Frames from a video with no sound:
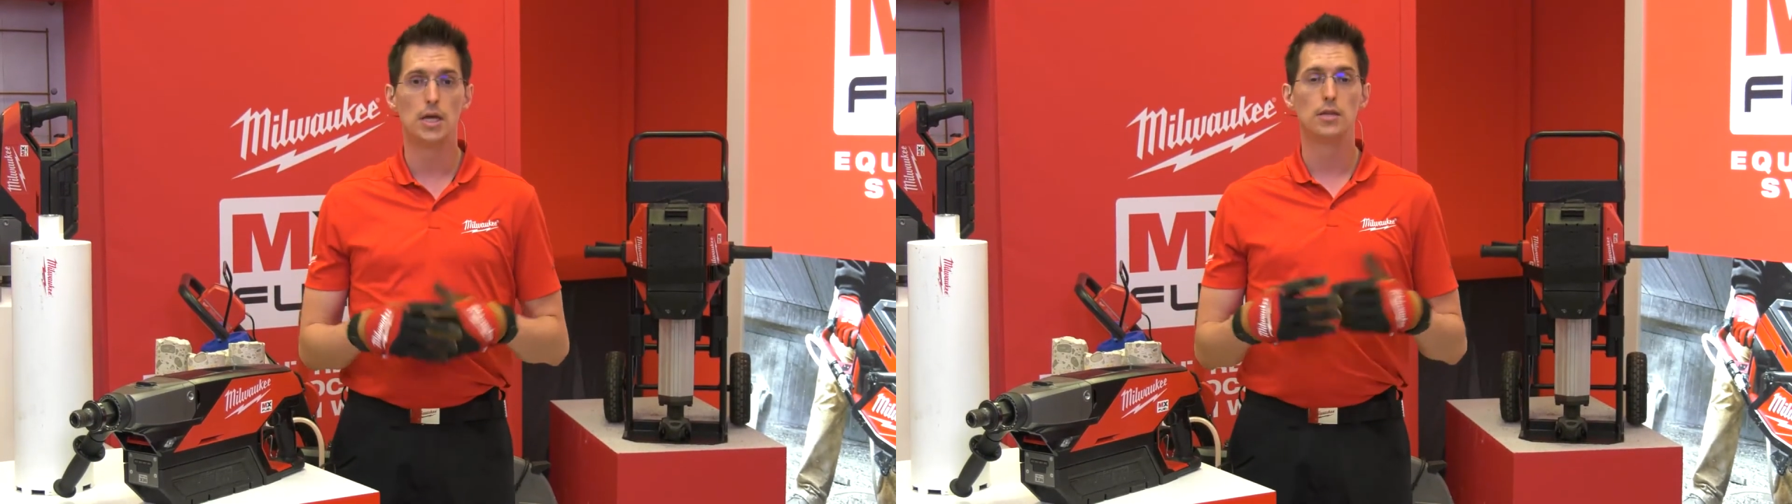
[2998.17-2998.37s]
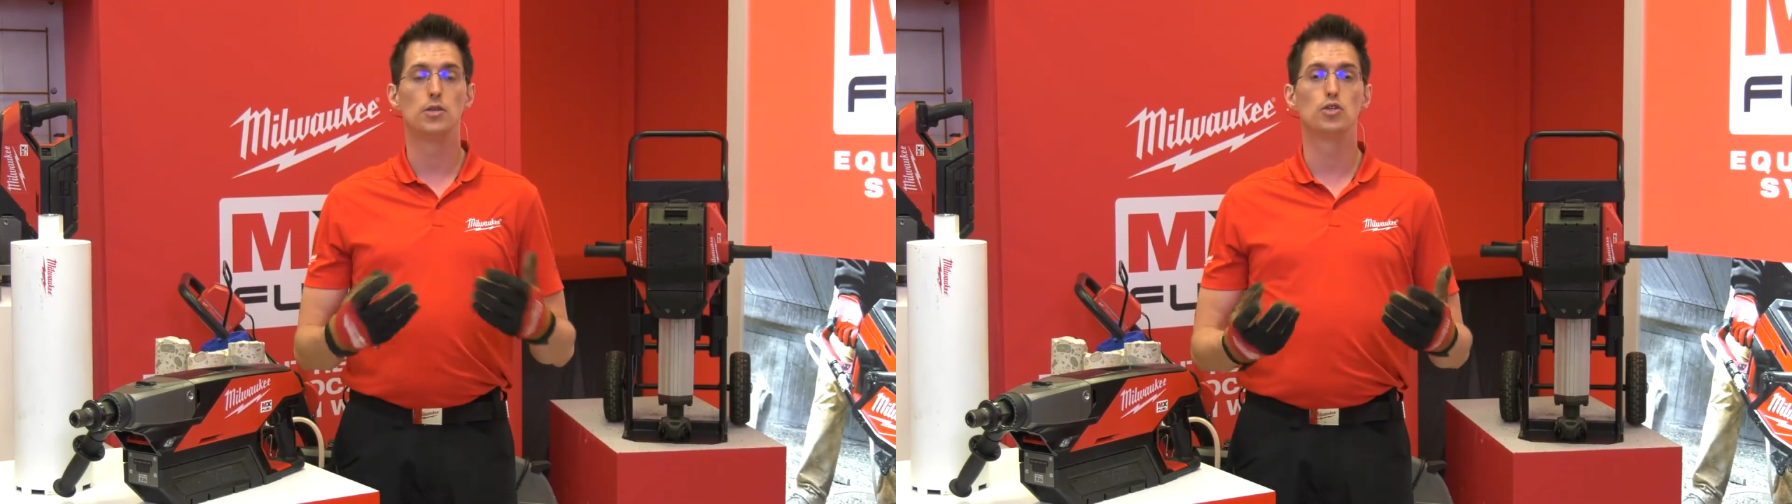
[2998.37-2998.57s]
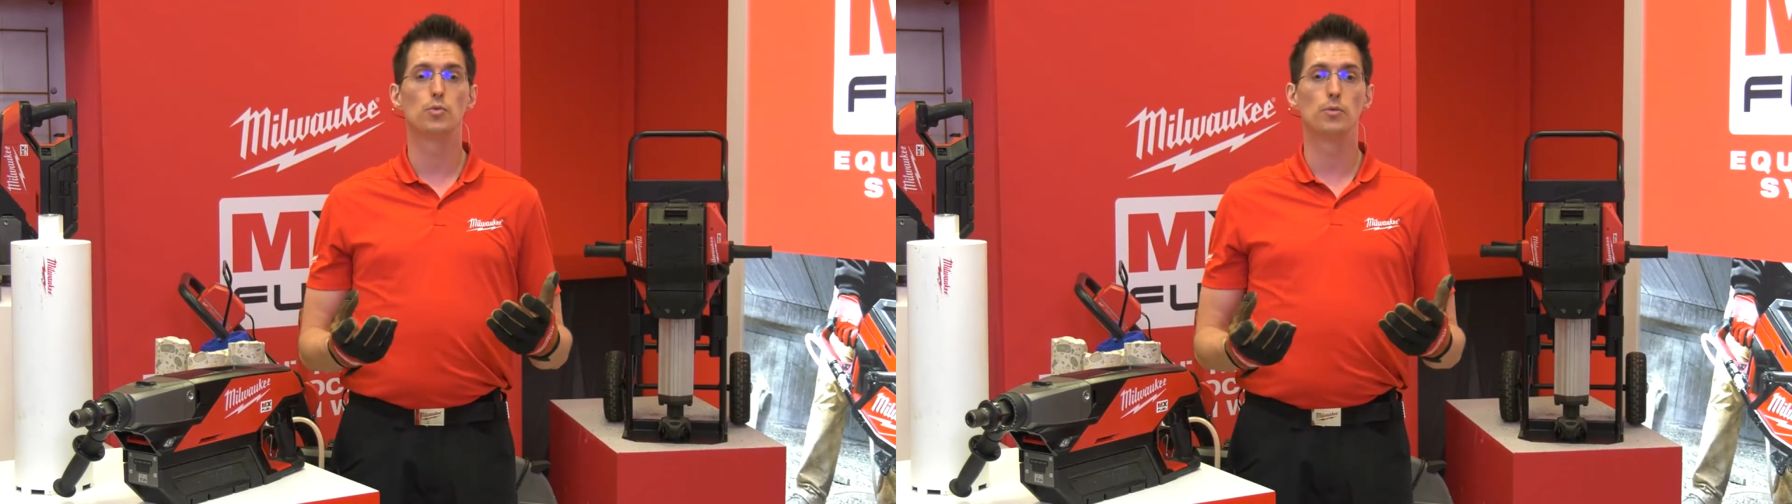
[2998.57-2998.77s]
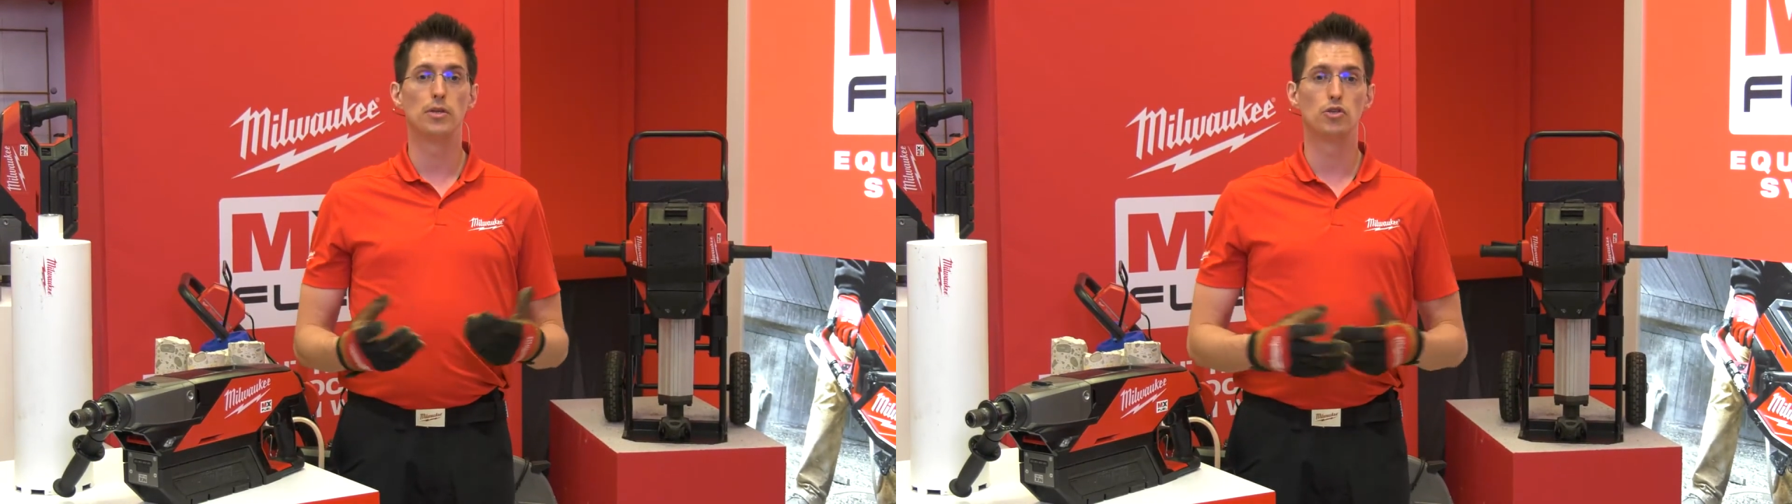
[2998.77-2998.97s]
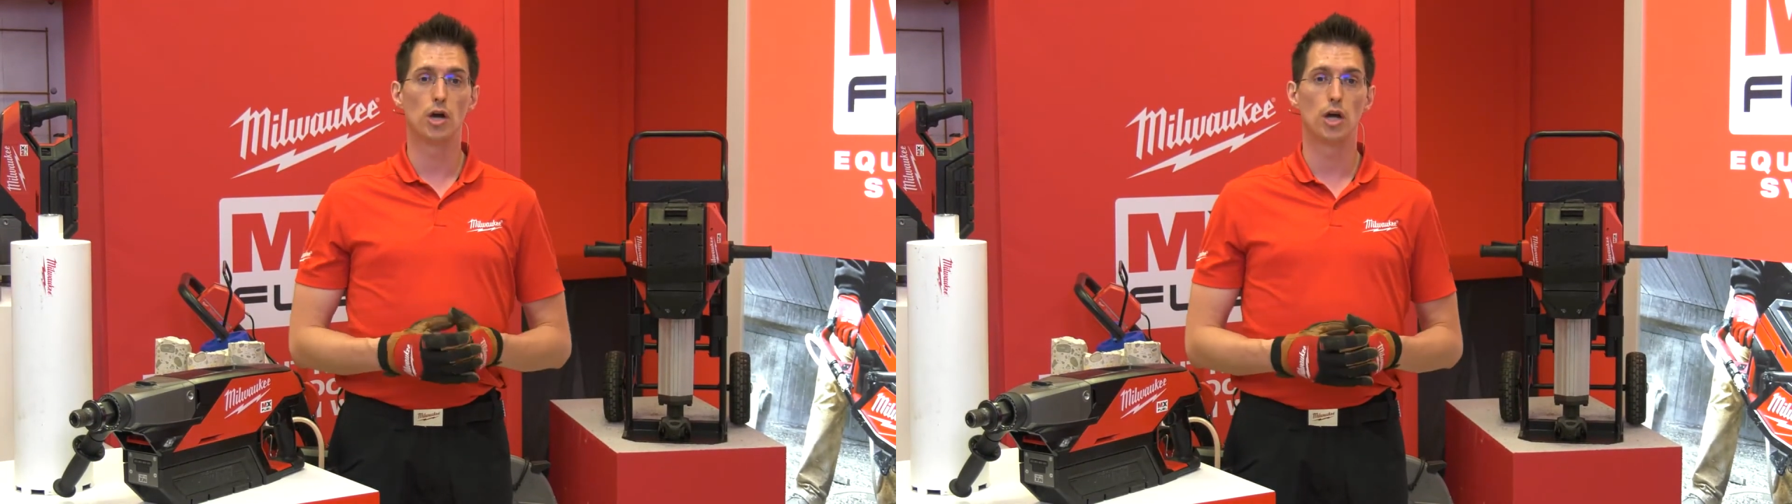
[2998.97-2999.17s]
this will be
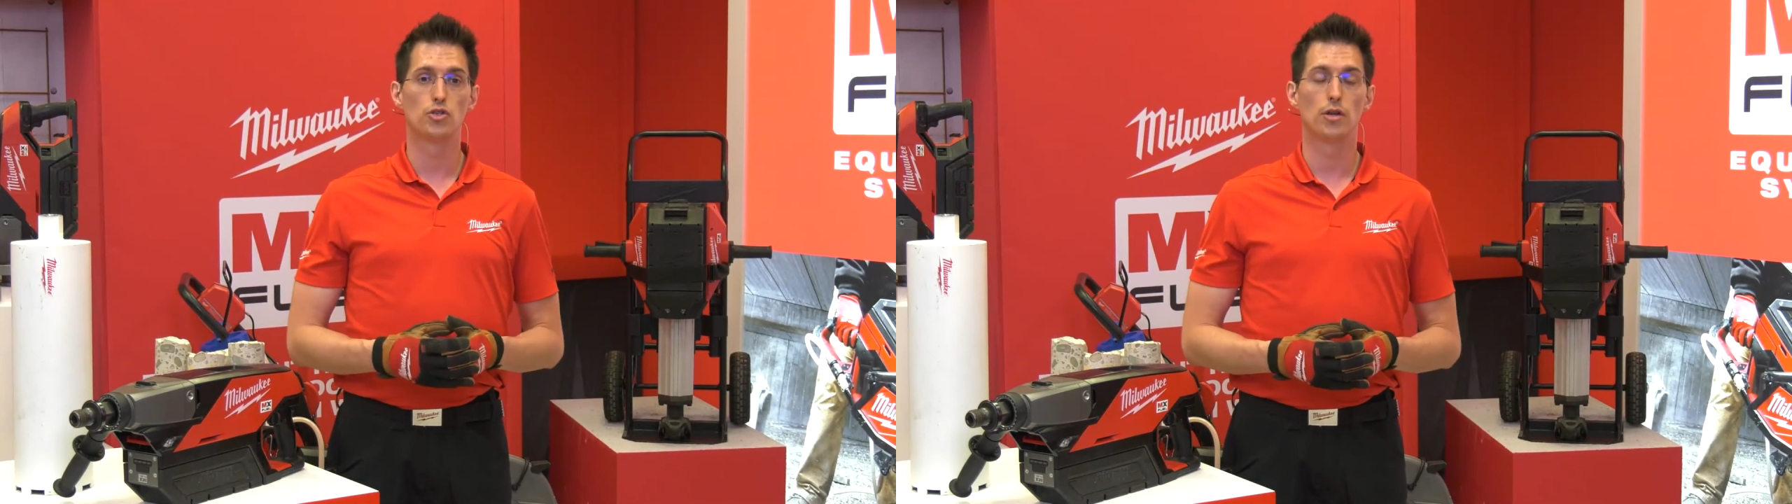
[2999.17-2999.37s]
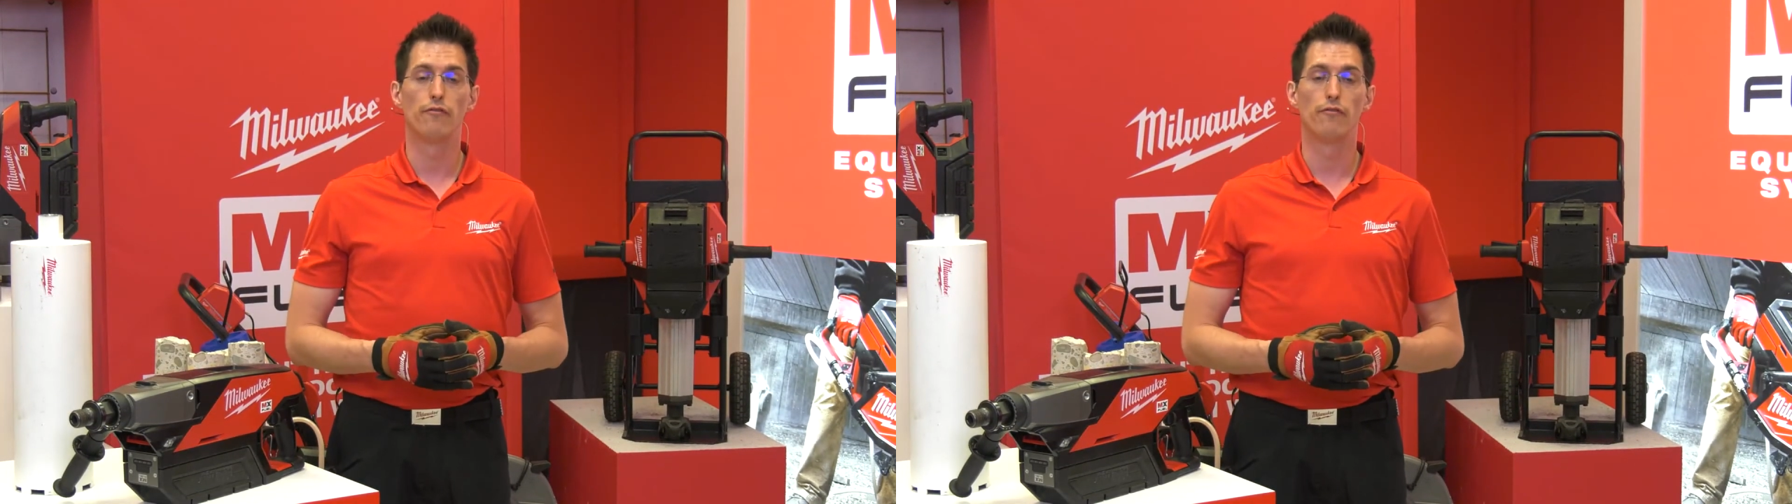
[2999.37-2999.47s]
charged in